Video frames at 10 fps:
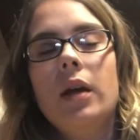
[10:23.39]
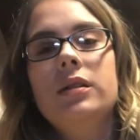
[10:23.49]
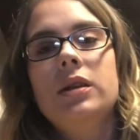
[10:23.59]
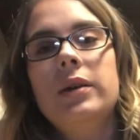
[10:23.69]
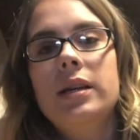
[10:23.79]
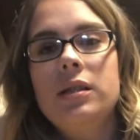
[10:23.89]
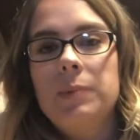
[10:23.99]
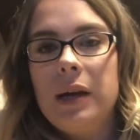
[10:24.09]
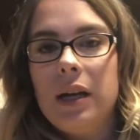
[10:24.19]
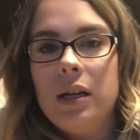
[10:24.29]
So it's
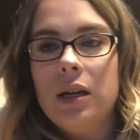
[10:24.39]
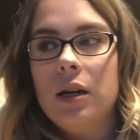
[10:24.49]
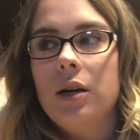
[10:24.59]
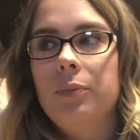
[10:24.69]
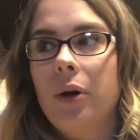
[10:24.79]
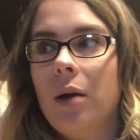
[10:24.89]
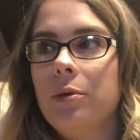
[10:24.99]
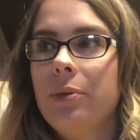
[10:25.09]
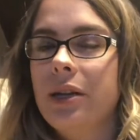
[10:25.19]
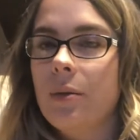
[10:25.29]
been
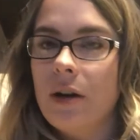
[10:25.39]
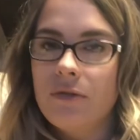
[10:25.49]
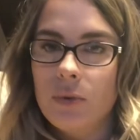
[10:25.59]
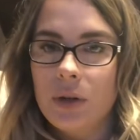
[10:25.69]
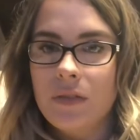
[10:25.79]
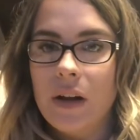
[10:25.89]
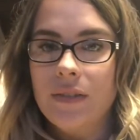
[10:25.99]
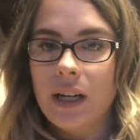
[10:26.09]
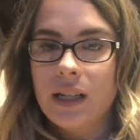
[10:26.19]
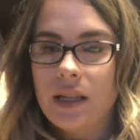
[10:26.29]
probably about 4 to
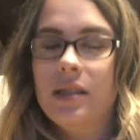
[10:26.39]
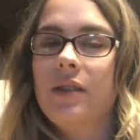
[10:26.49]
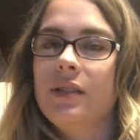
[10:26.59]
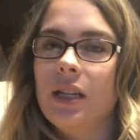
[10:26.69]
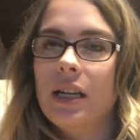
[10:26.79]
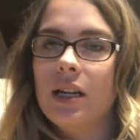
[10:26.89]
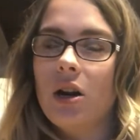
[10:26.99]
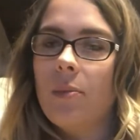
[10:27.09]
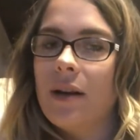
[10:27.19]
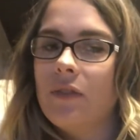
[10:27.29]
5 days since I've deleted it
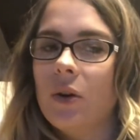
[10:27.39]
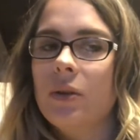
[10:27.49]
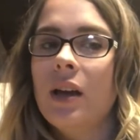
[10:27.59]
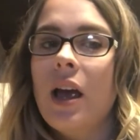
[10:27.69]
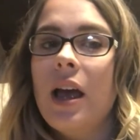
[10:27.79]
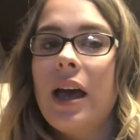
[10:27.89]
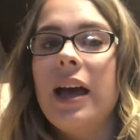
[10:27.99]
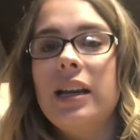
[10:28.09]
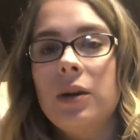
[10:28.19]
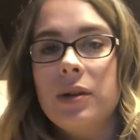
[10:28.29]
on my phone,
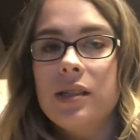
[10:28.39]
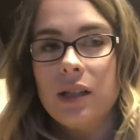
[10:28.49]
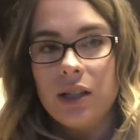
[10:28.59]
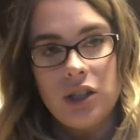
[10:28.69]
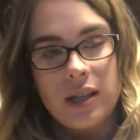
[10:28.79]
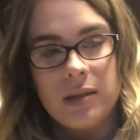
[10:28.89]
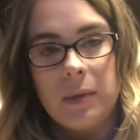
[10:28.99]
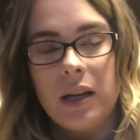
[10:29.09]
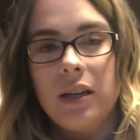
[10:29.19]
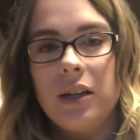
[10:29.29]
and it was an
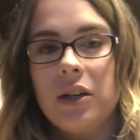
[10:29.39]
adjustment.